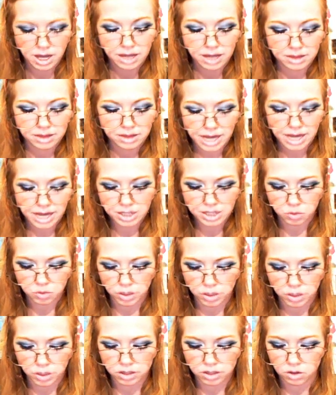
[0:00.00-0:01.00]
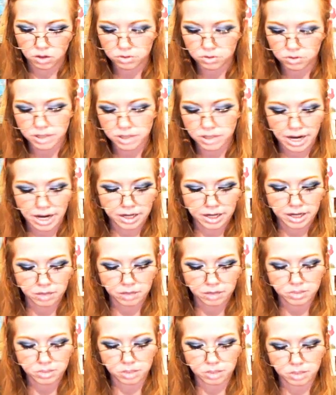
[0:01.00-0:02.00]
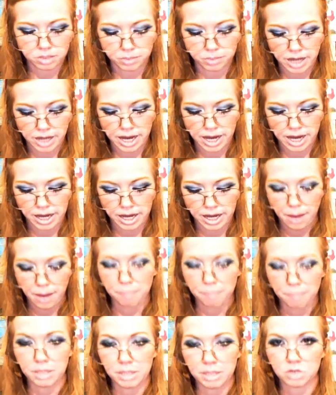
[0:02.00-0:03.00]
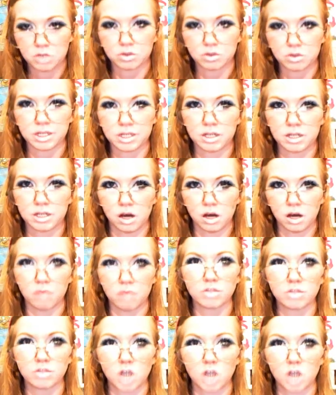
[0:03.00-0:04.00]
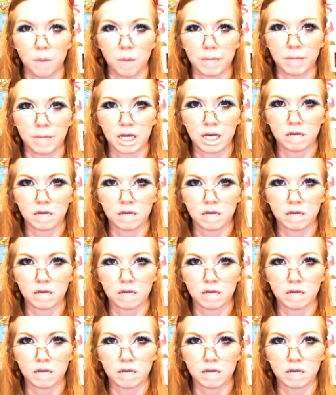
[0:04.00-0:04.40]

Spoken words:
That is where the old saying comes into play, misery loves company.